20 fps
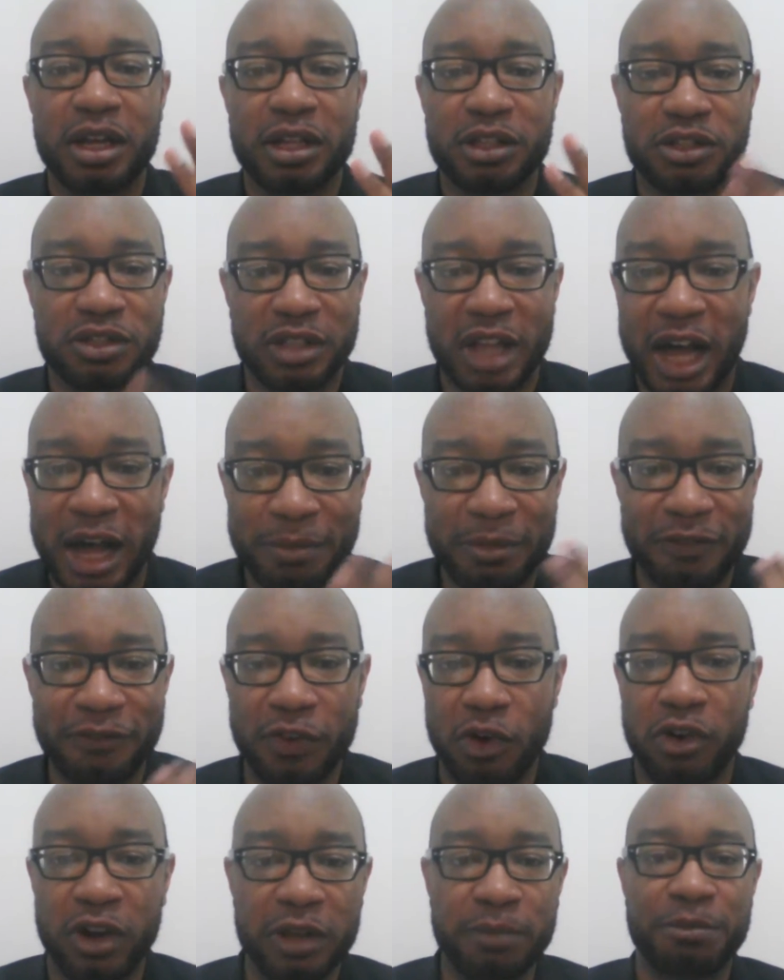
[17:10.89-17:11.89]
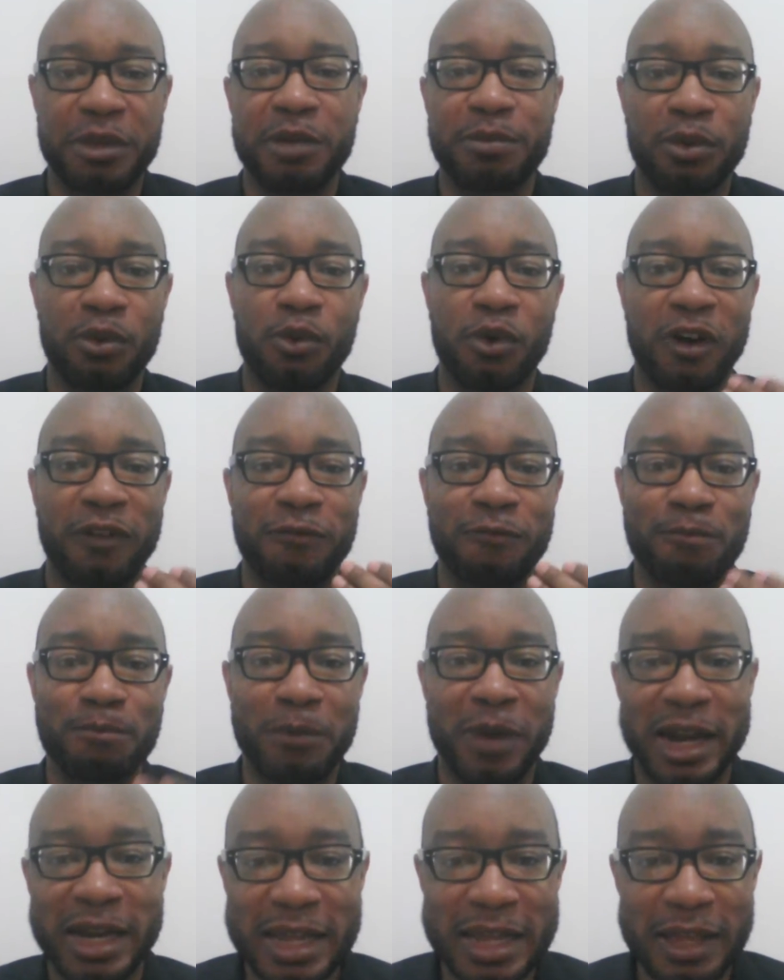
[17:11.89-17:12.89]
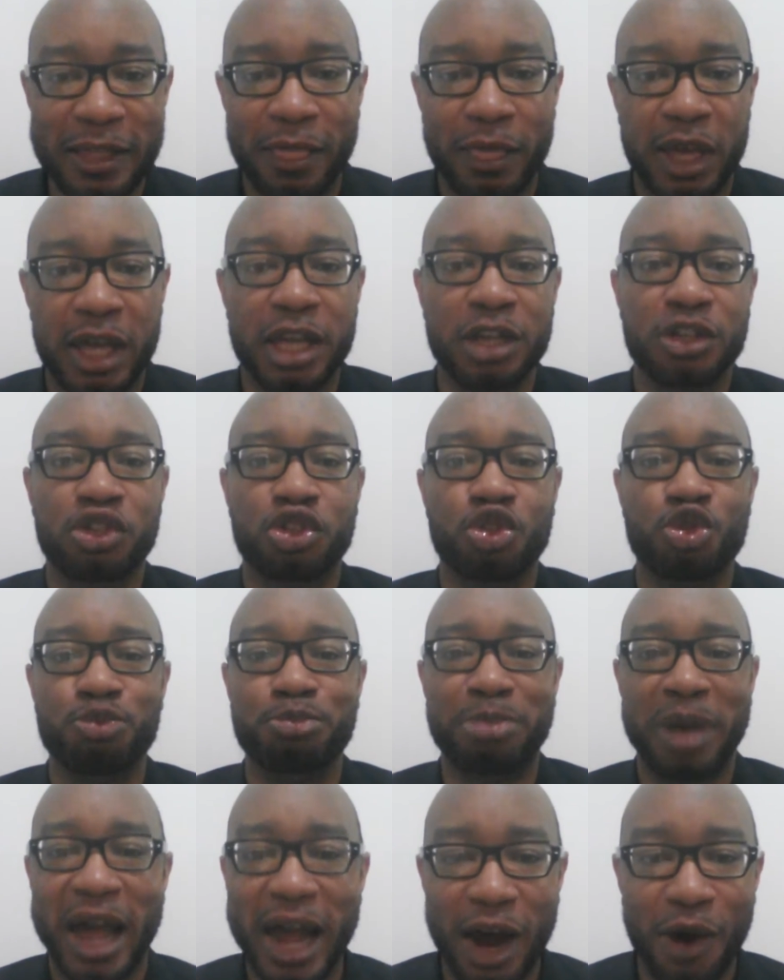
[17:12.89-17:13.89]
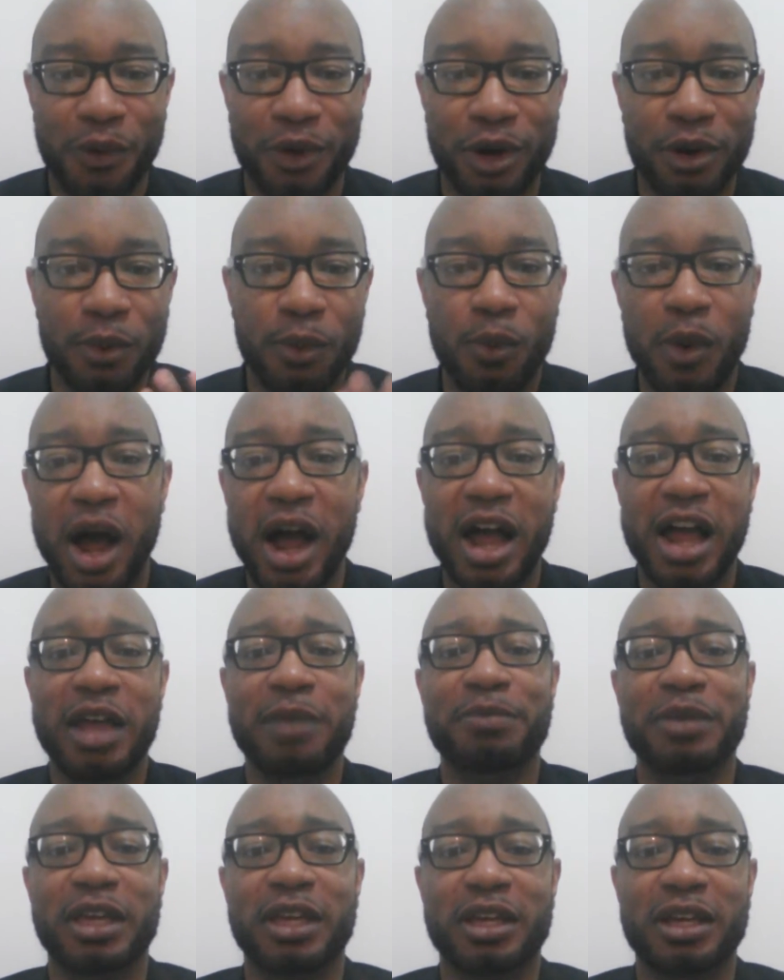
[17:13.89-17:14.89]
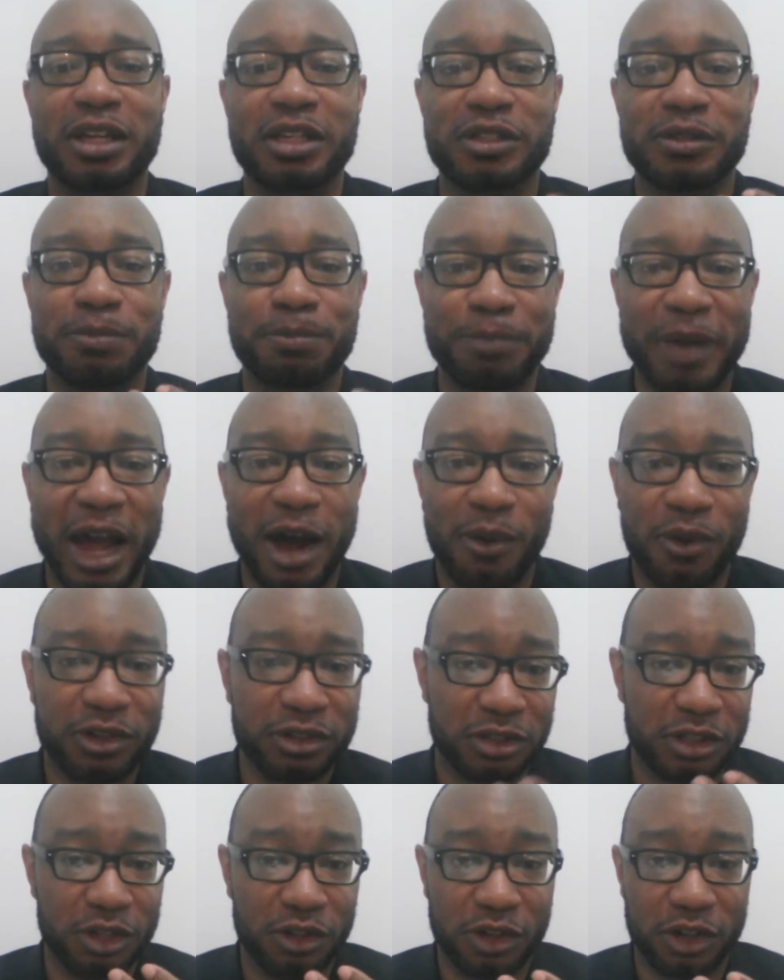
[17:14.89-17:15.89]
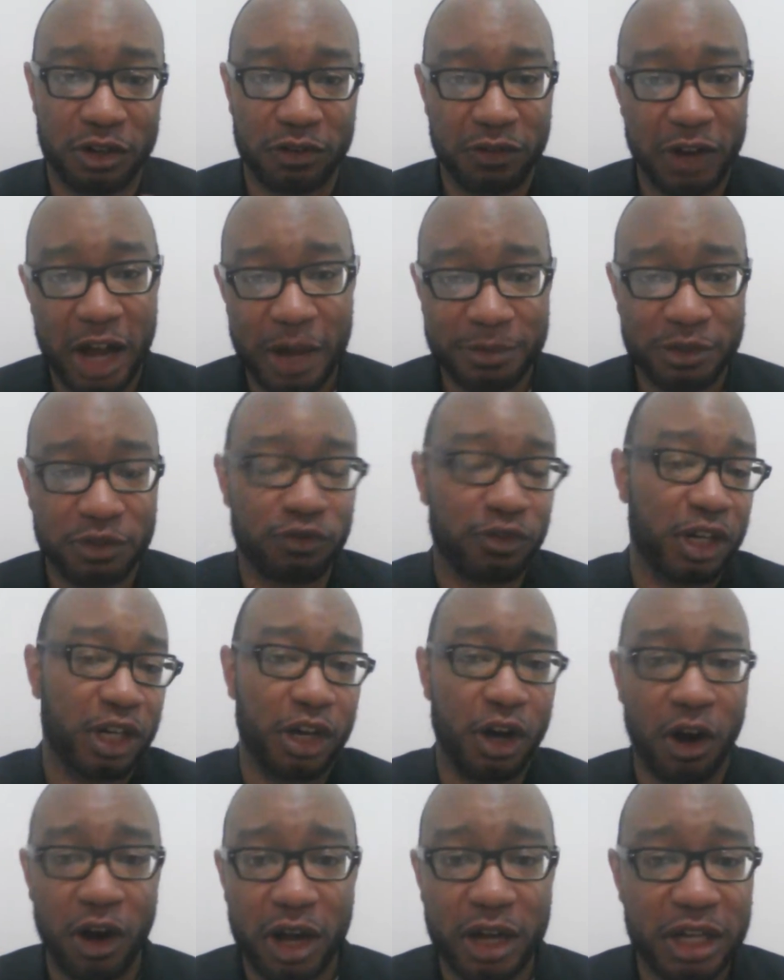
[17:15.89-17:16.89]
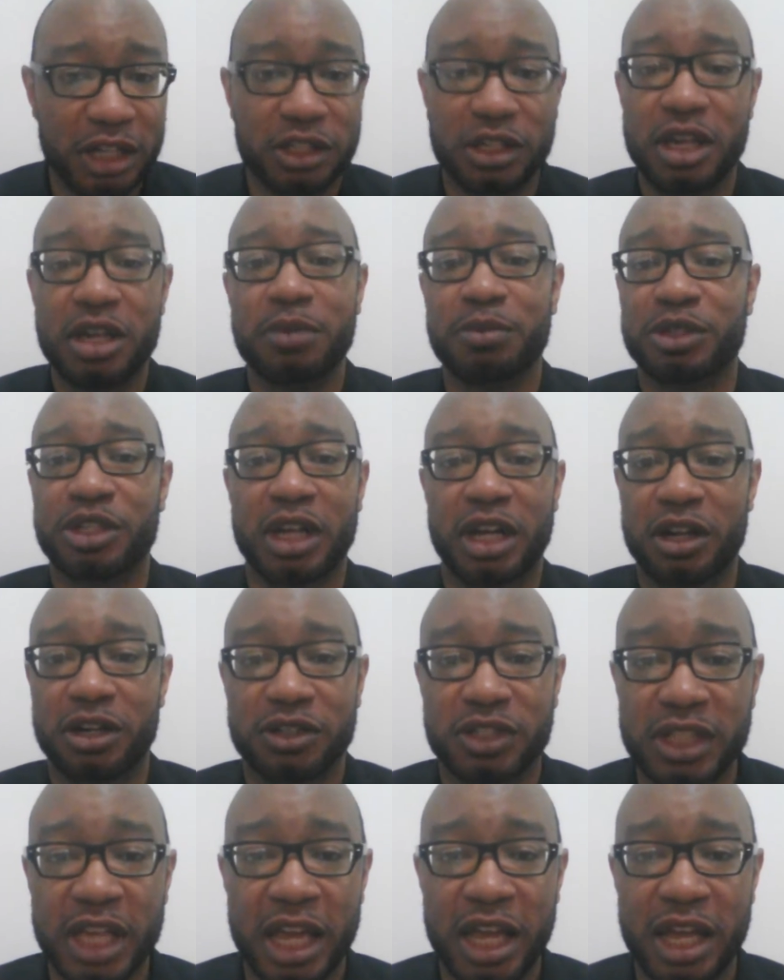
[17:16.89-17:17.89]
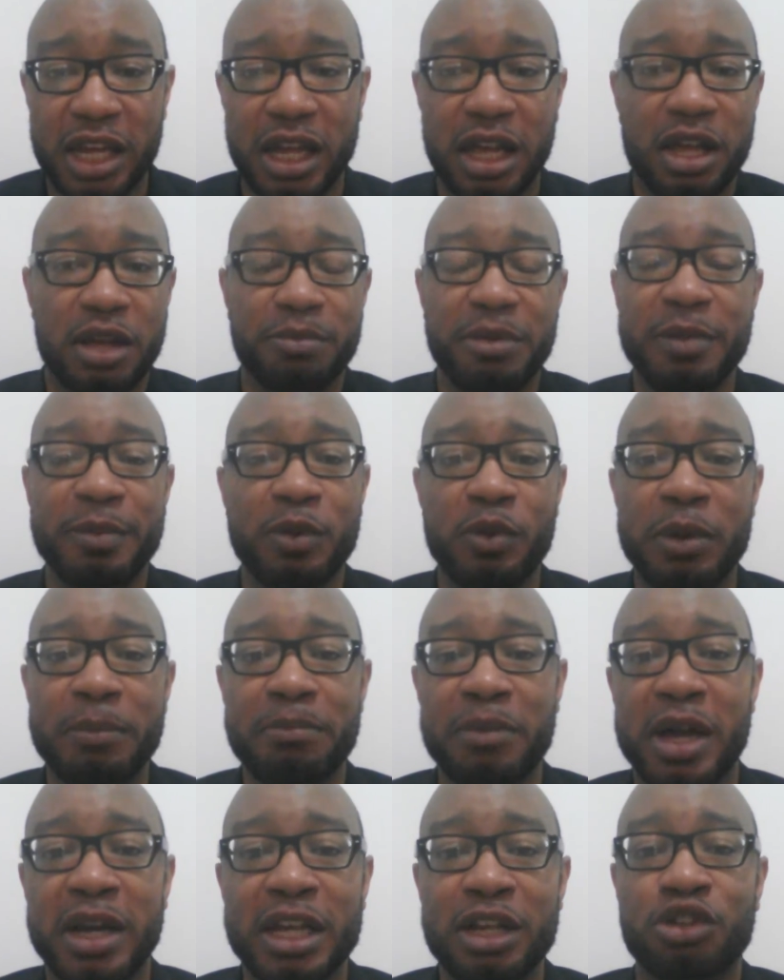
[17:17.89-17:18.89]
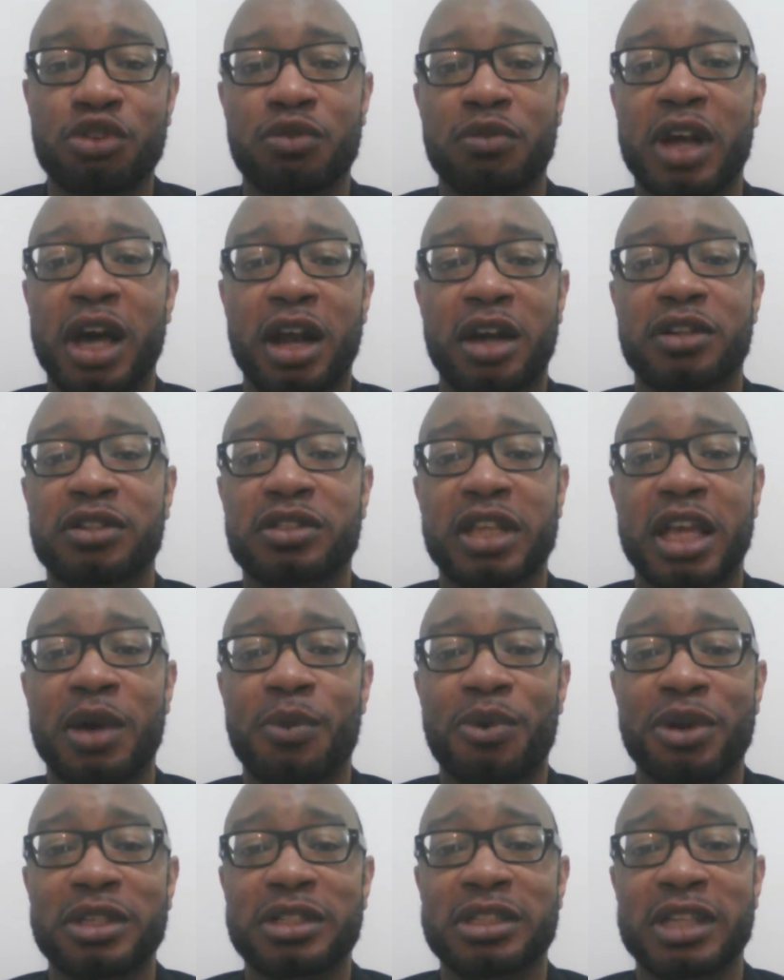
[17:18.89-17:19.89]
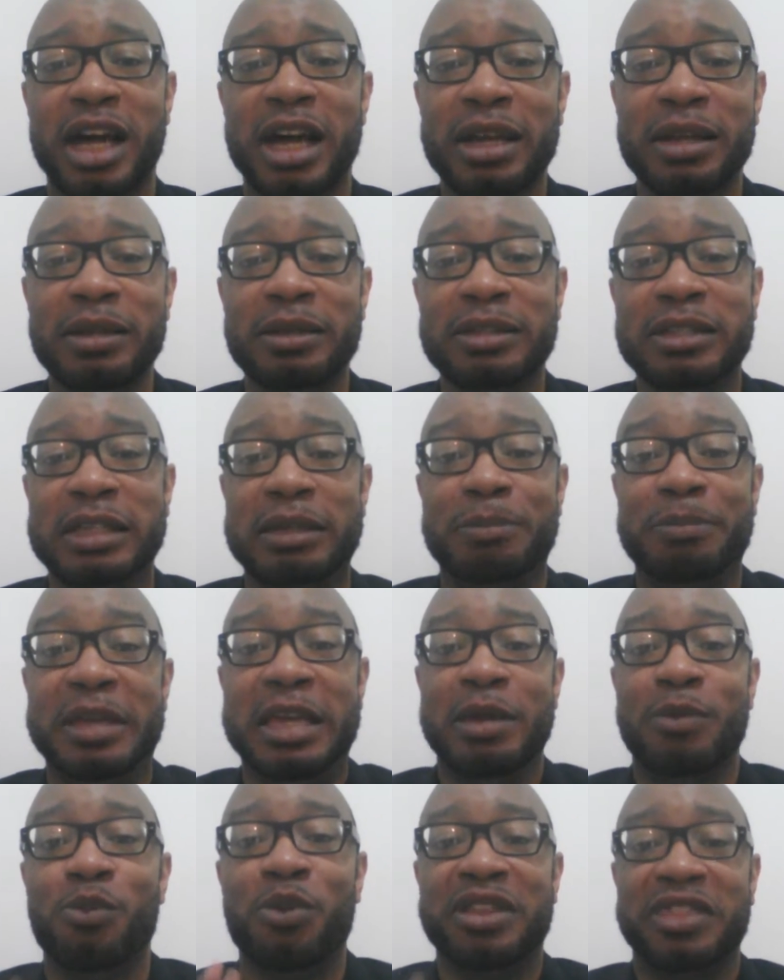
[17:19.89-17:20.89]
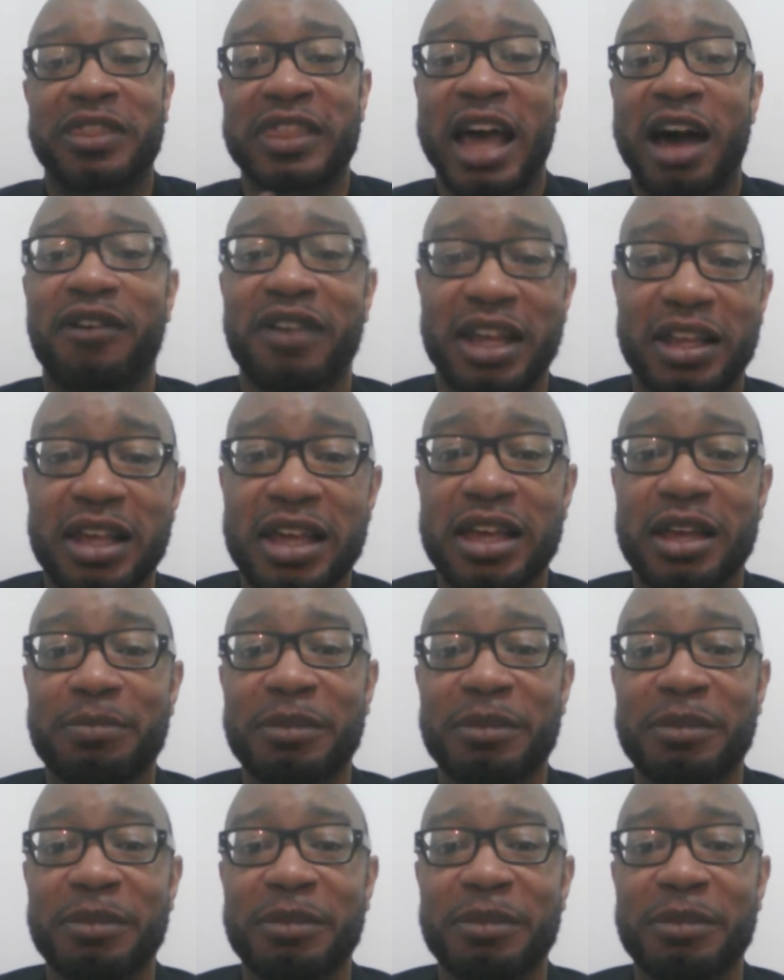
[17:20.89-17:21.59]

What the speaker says: Stop voting people with money into power. Why? Because power still corrupts regardless. But you got to understand, people with money do not understand what it's not to be without it.